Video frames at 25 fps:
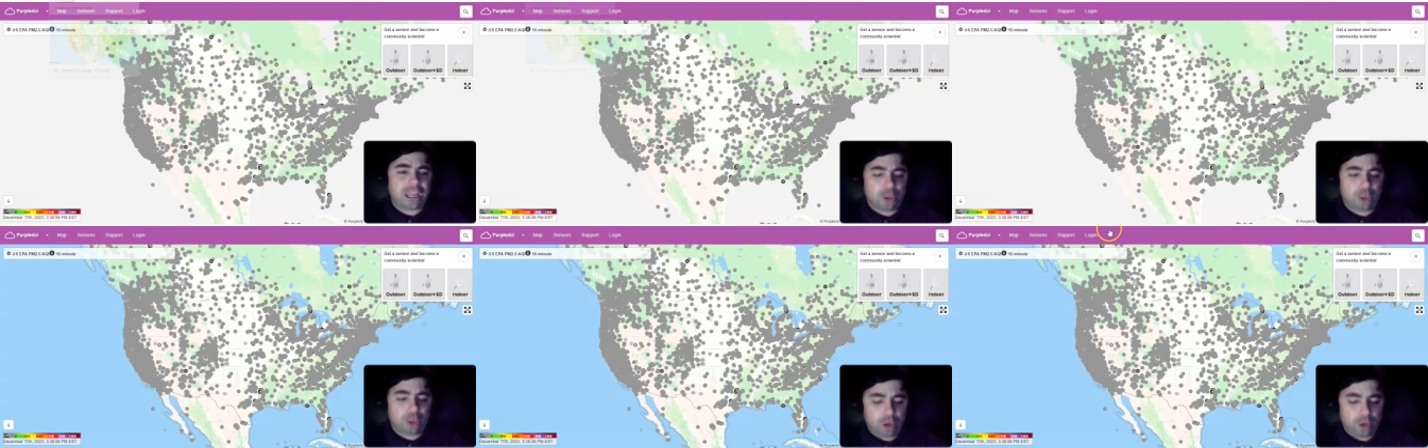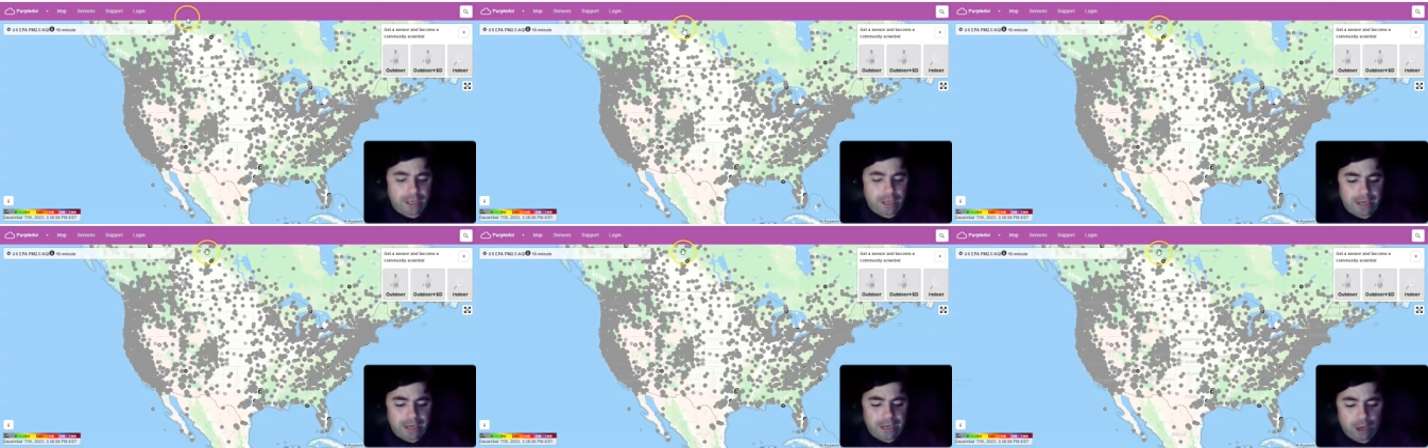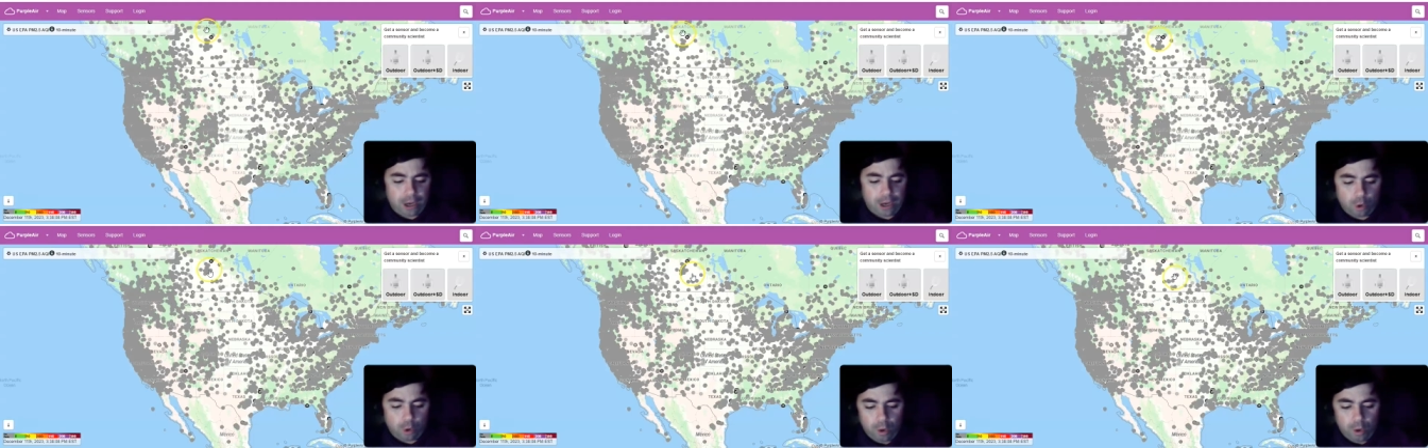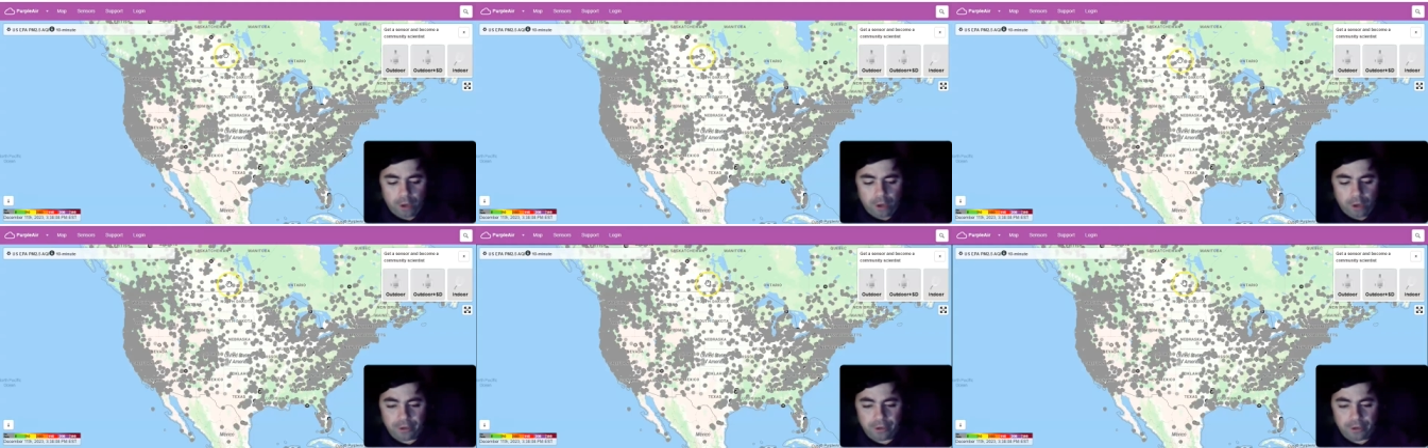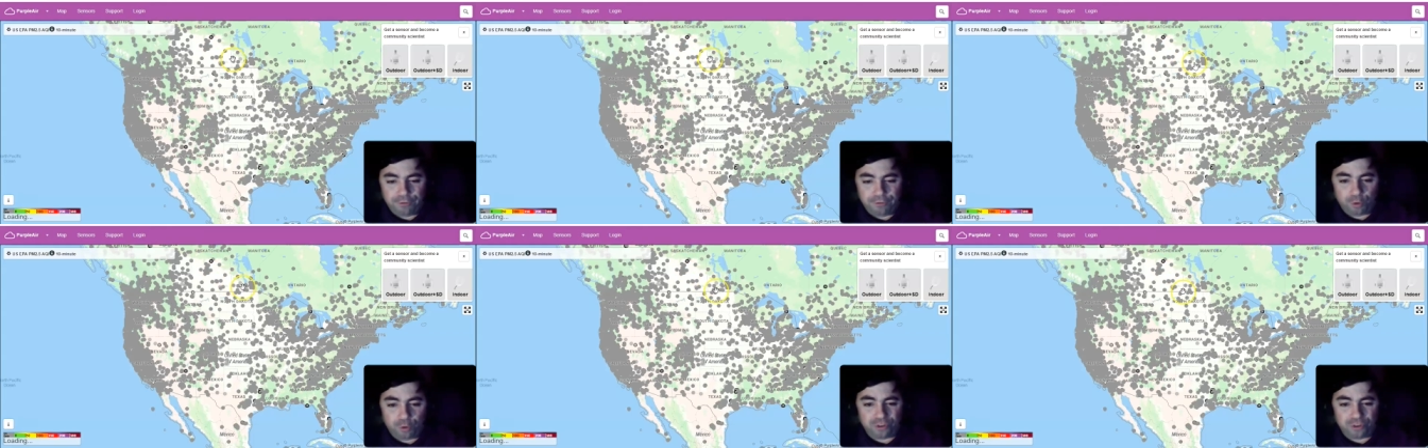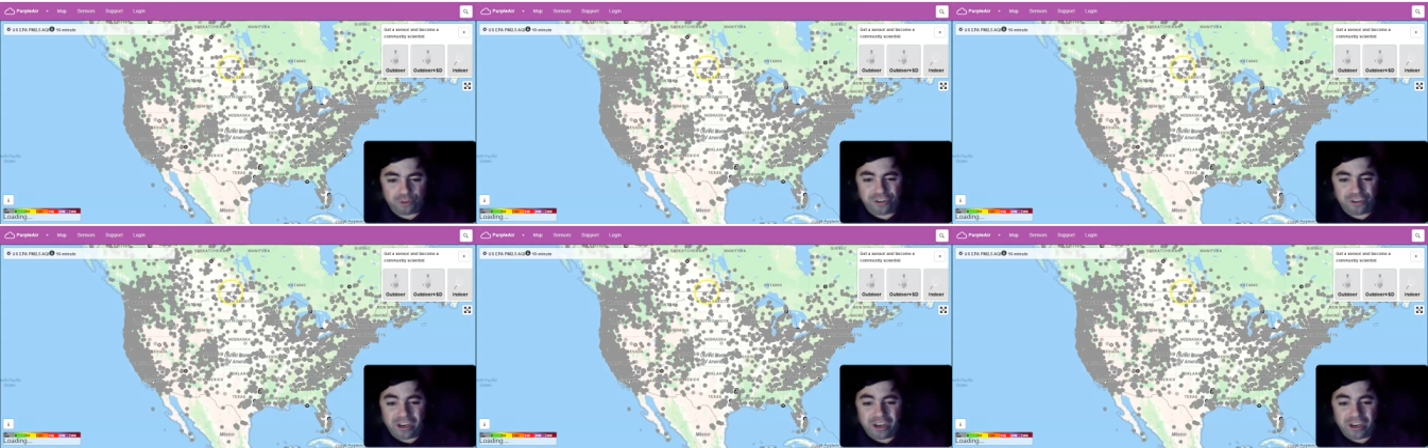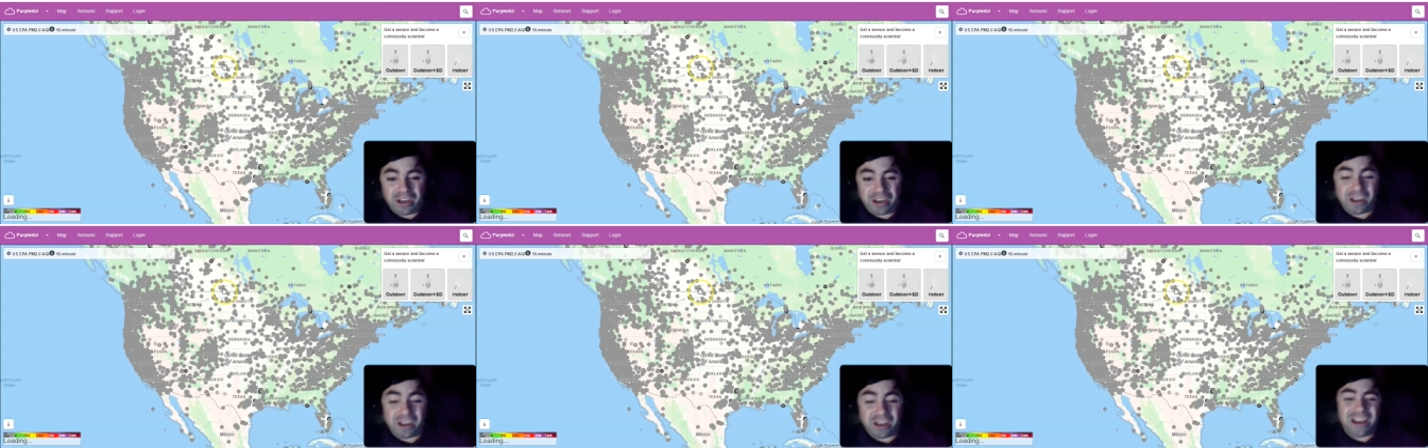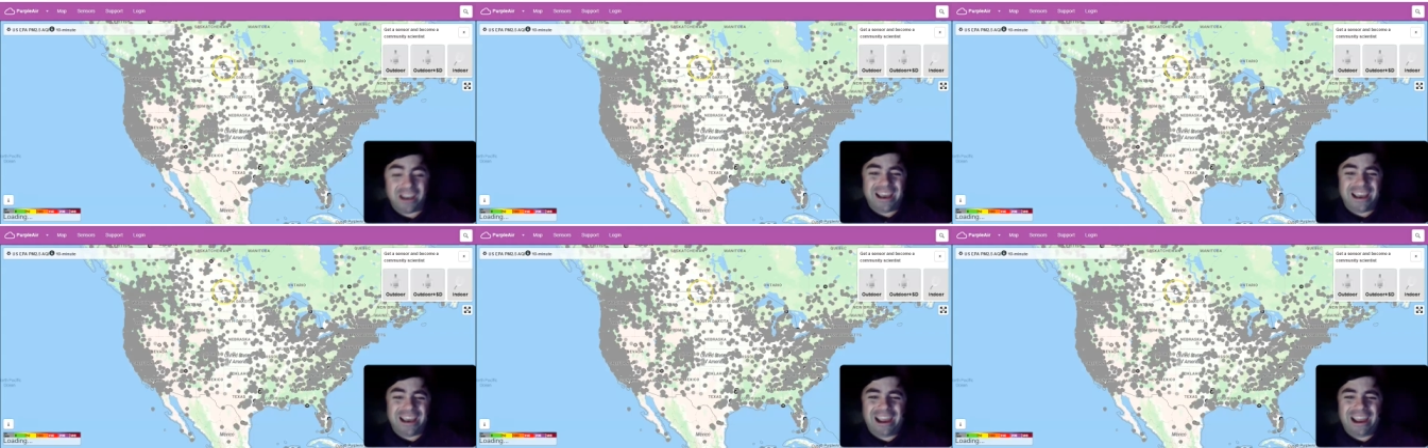a look at air quality for today.
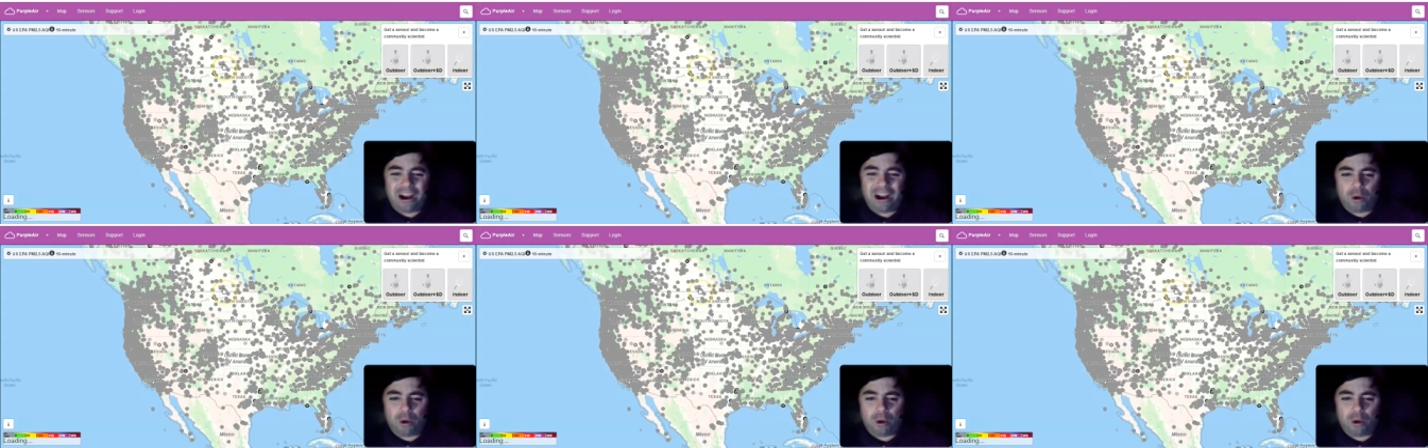Air